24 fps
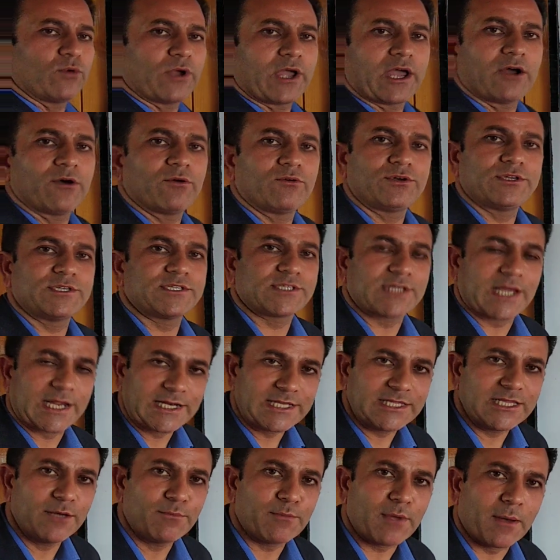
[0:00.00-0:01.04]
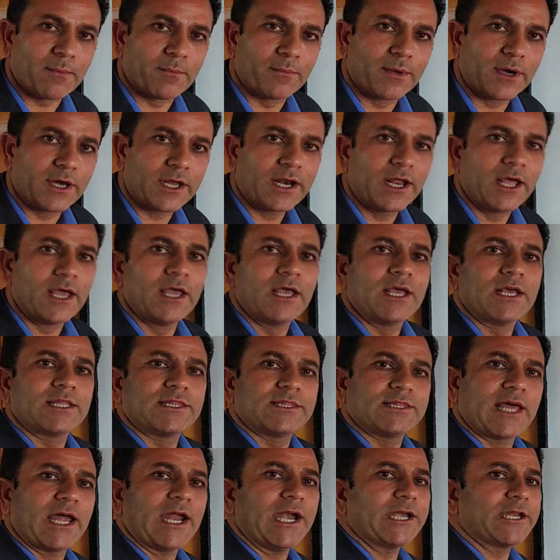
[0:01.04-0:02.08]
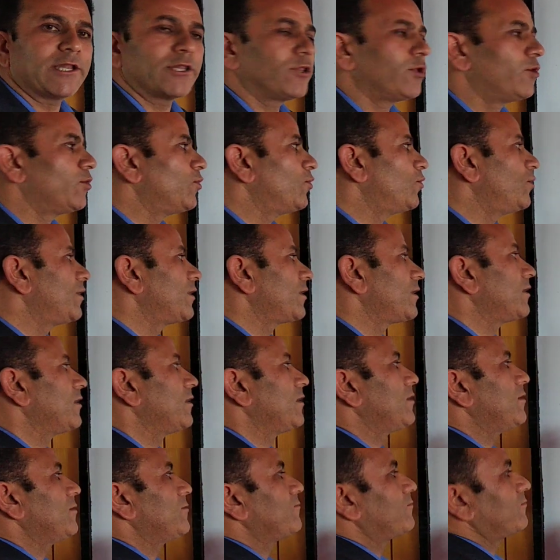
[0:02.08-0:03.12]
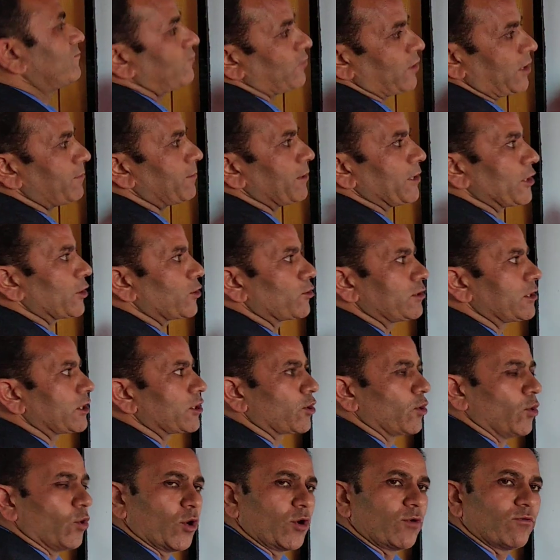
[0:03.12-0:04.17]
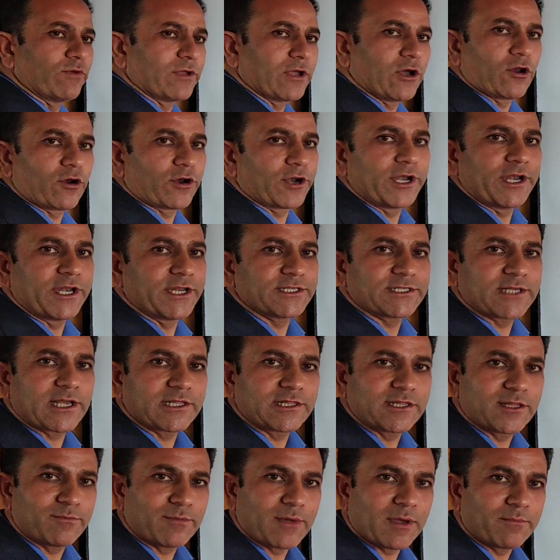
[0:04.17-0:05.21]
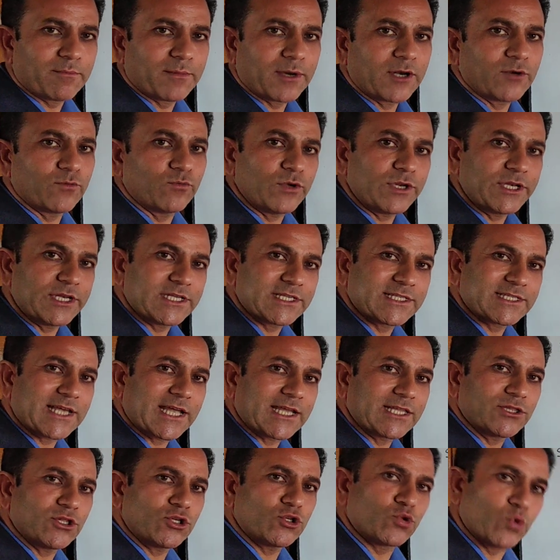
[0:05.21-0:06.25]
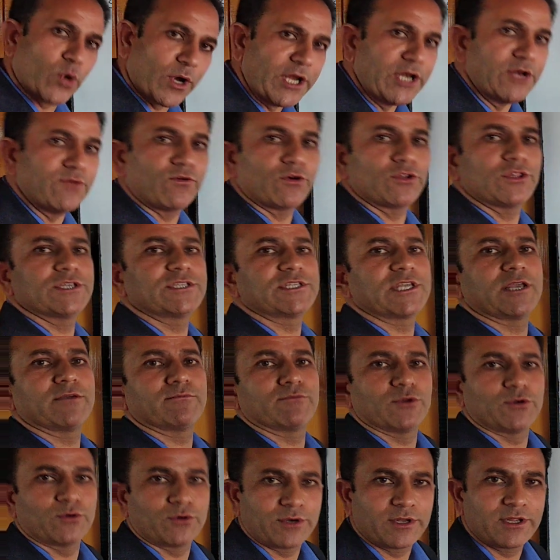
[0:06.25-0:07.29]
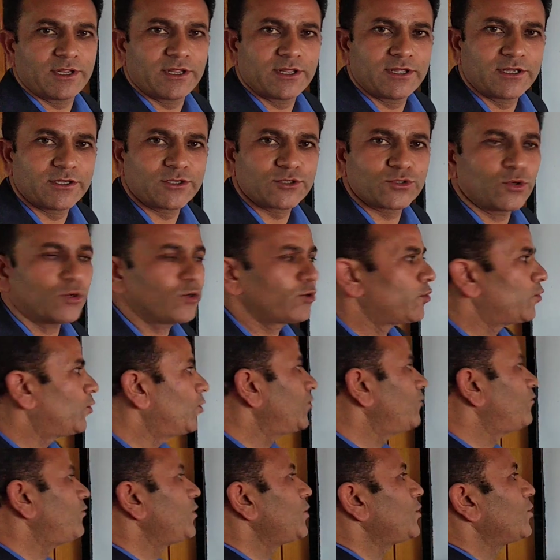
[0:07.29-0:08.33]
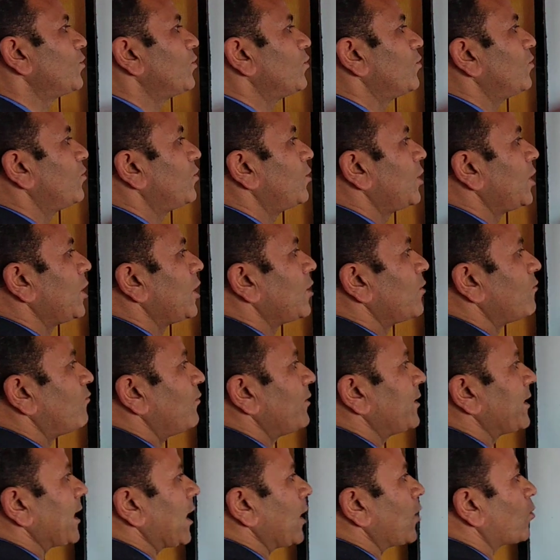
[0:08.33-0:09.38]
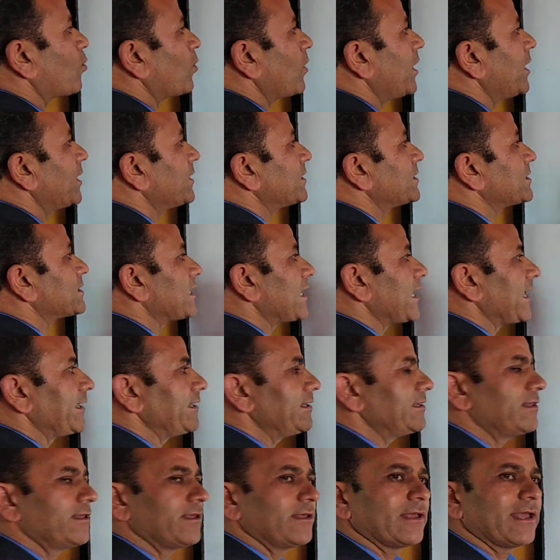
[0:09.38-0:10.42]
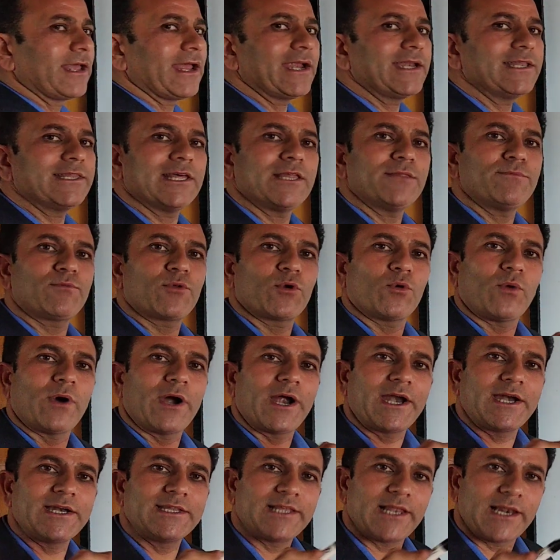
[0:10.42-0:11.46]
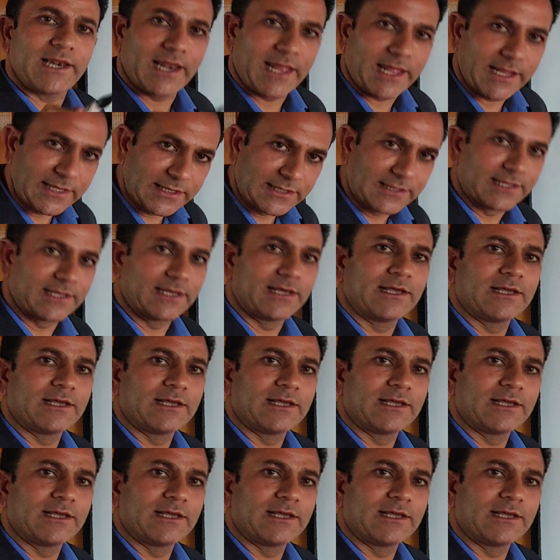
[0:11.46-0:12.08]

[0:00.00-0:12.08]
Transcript: we have designed the member. That load for a particular load, we already designed the member, we design the joint for the same load. So load we know, we calculate this length and then provide the length